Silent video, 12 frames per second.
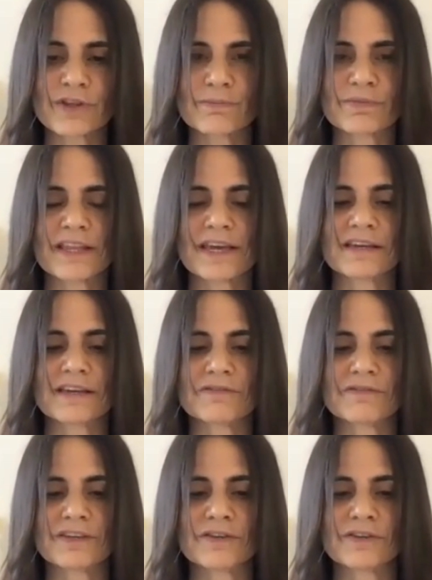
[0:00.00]
the playing
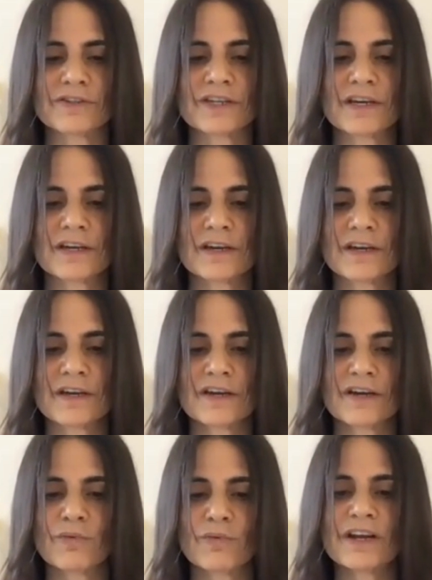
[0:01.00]
field.
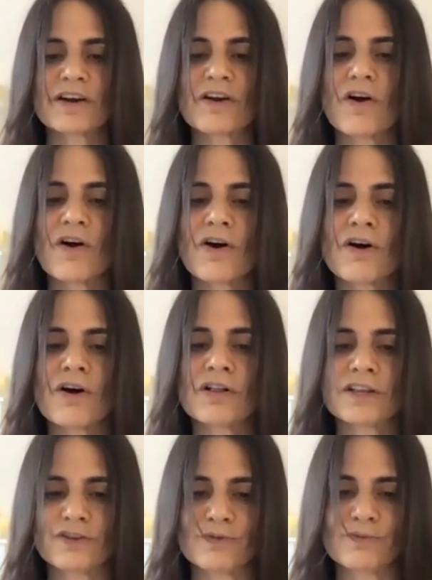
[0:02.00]
We are all
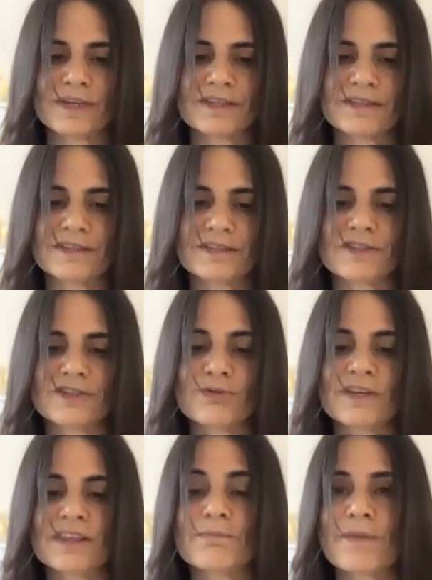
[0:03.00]
humans
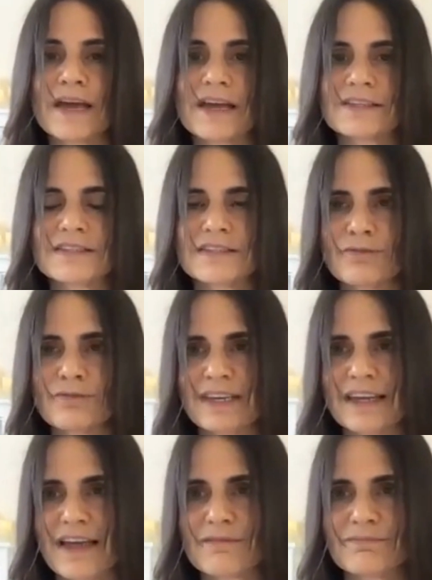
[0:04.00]
doing the best we
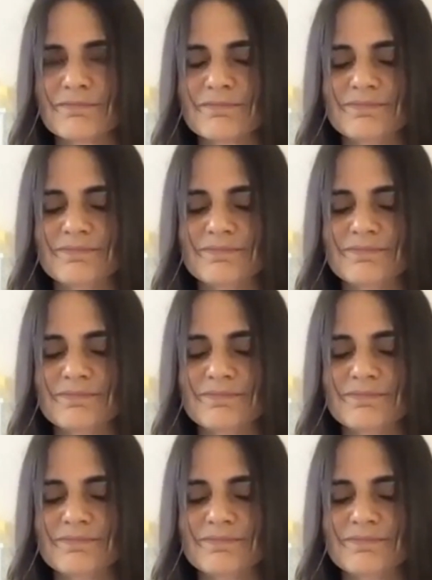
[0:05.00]
can.